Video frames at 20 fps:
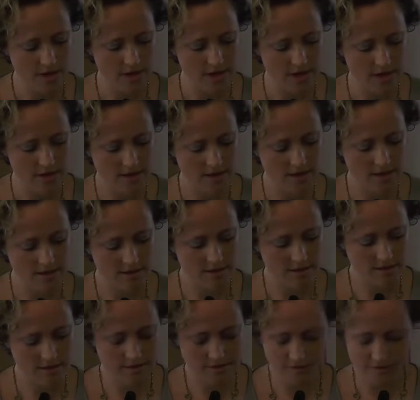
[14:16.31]

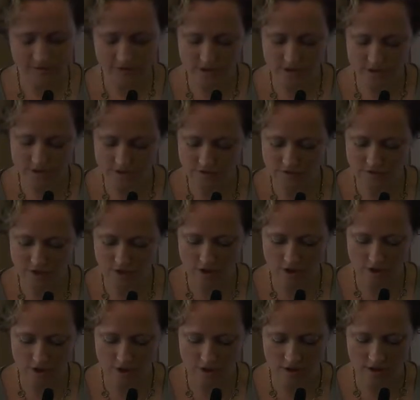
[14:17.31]
and the first
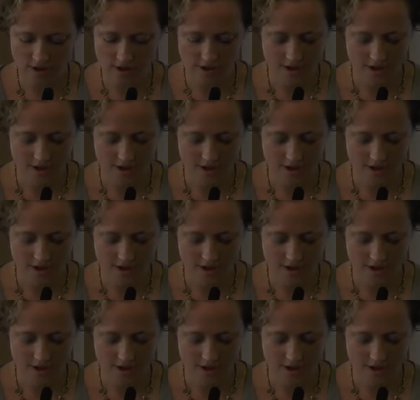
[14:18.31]
fall